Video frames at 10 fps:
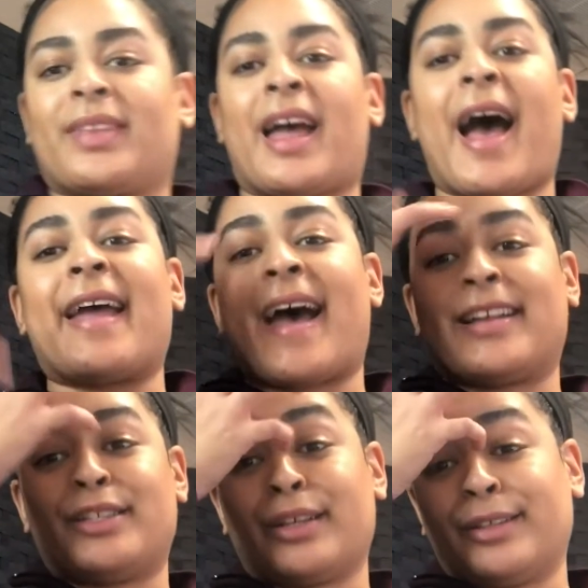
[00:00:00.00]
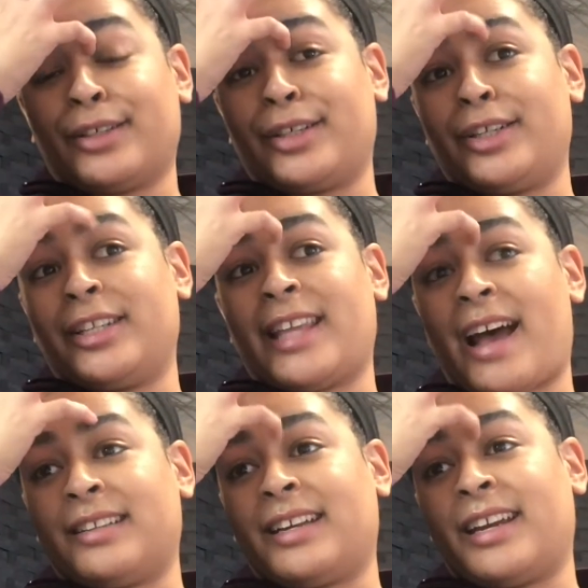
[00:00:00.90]
I had to learn
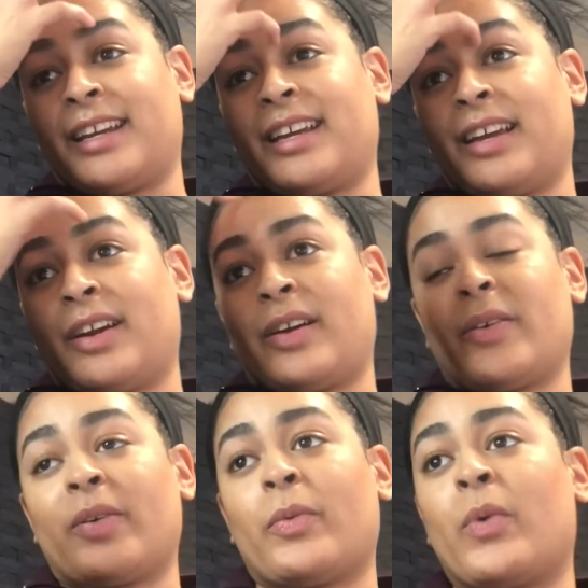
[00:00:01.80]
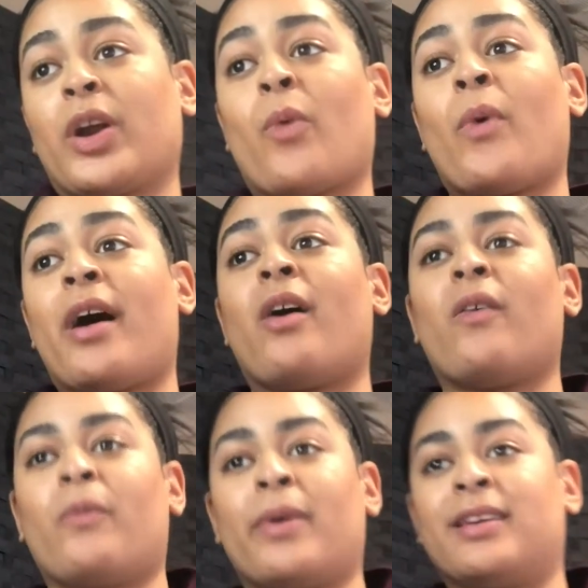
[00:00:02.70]
that like work
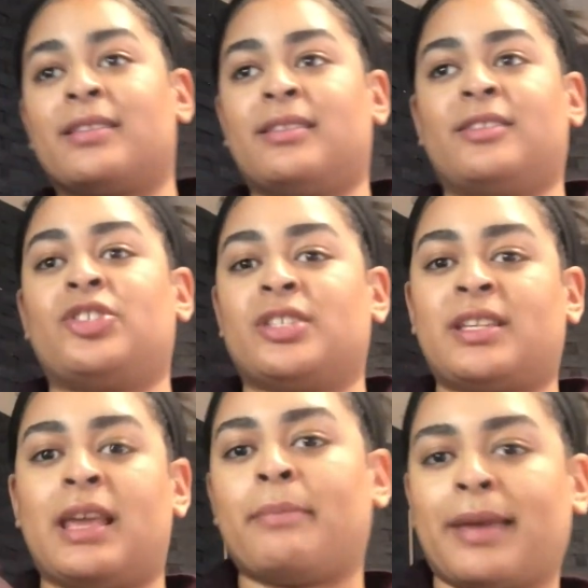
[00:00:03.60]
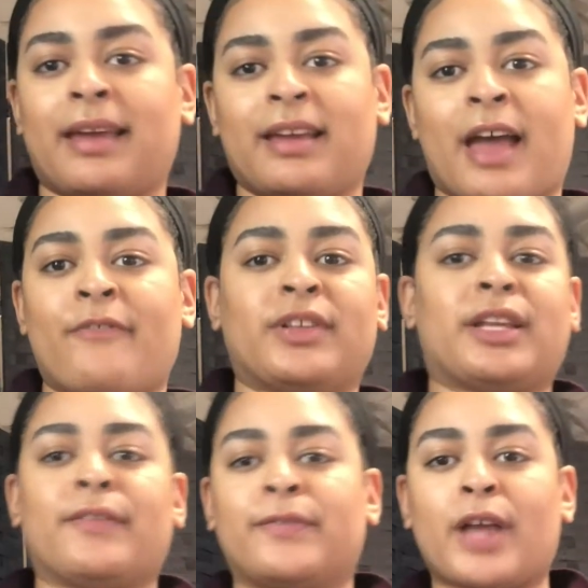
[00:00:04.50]
well with just keeping
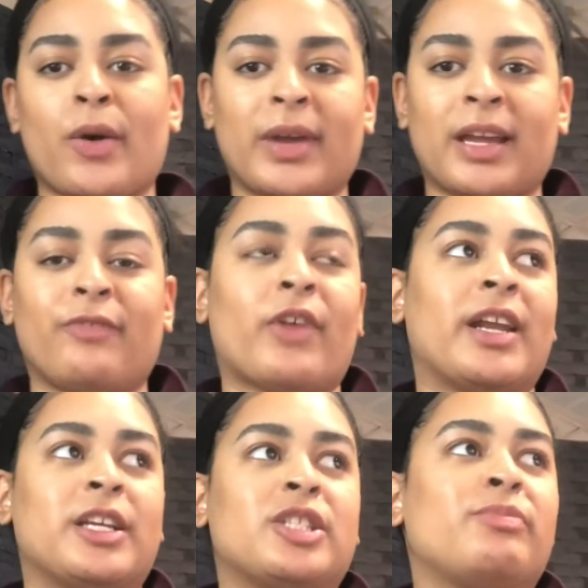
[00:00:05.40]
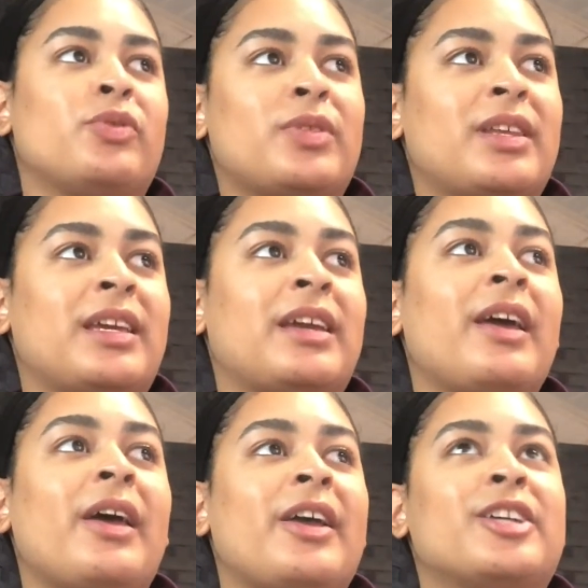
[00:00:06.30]
everything flowing and running smoothly.
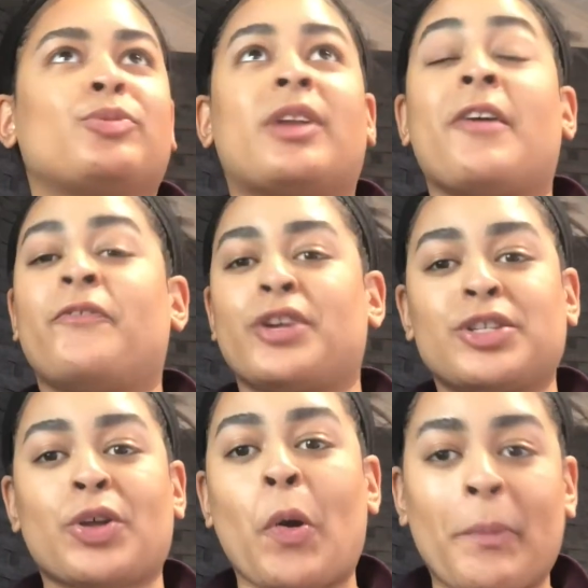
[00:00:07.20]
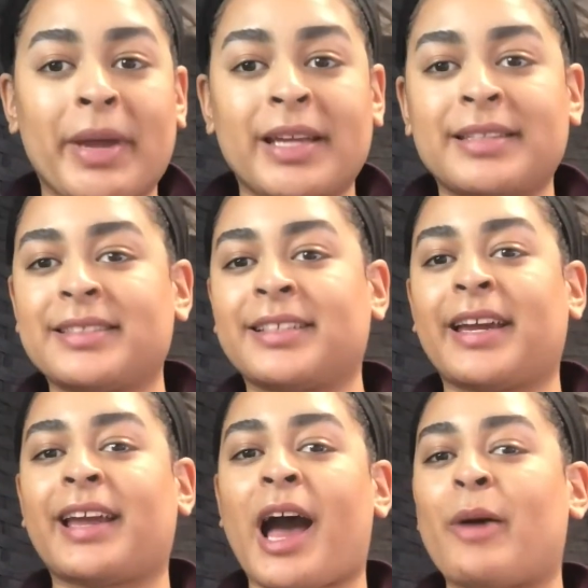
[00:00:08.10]
Because when I first opened,
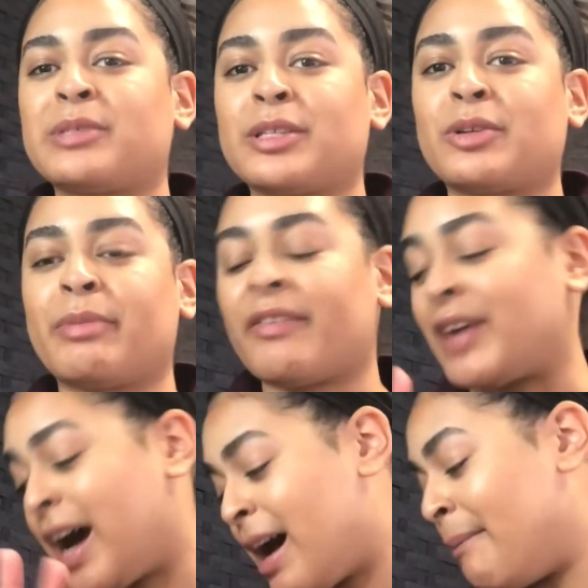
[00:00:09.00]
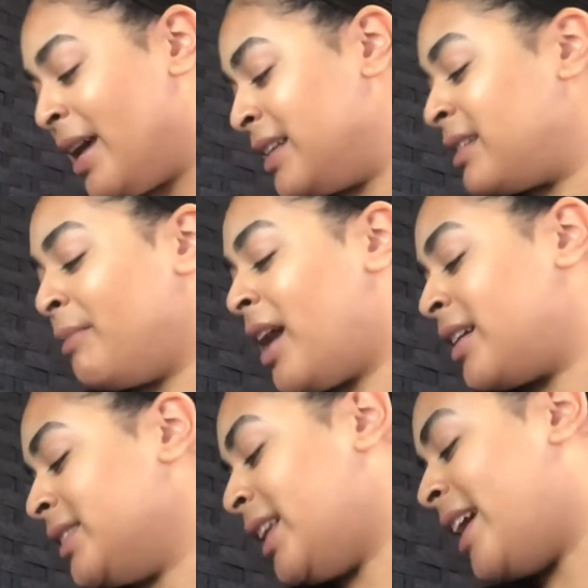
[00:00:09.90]
like, I was a little bit of a hot mess, I'm not
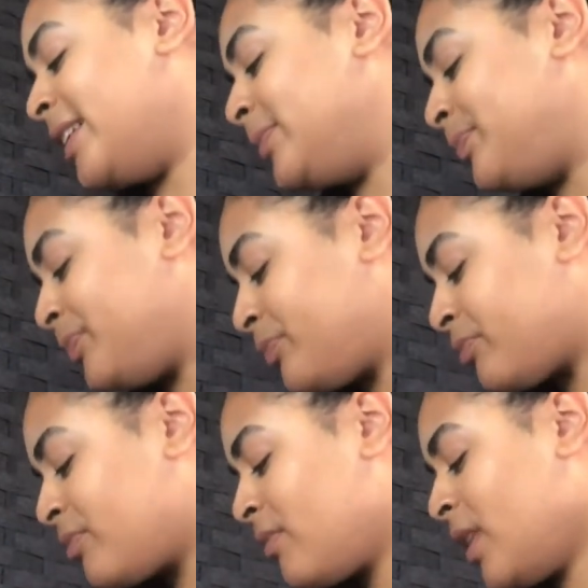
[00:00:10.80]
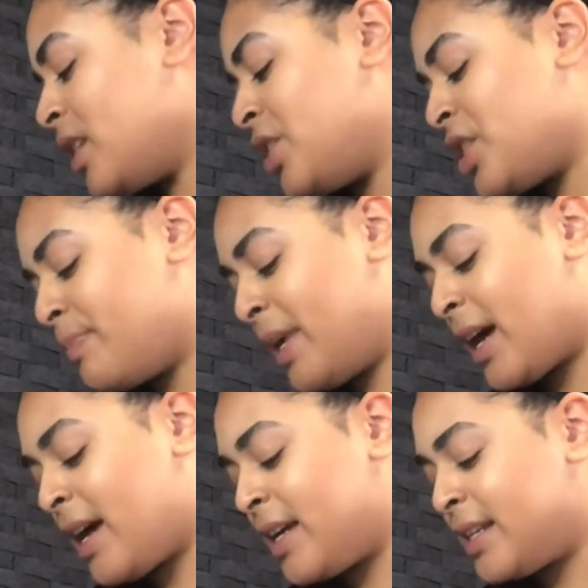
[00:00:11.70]
gonna lie, just
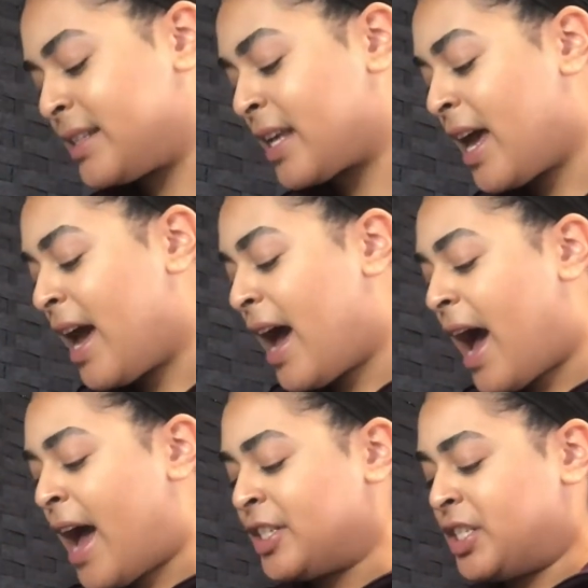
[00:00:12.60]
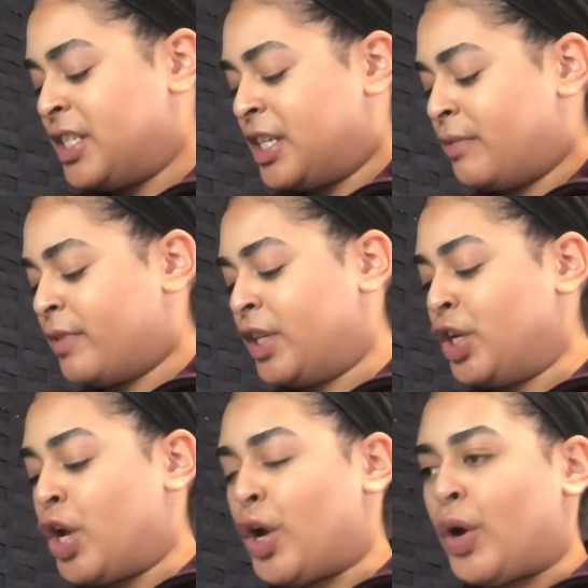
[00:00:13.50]
because I just didn't really
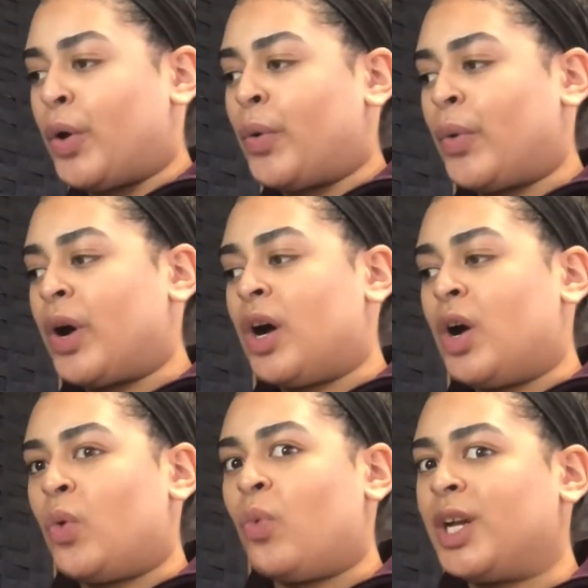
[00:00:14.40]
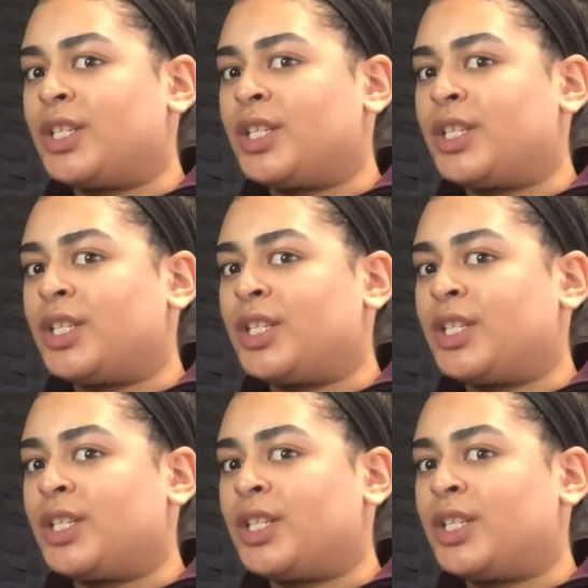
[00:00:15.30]
know what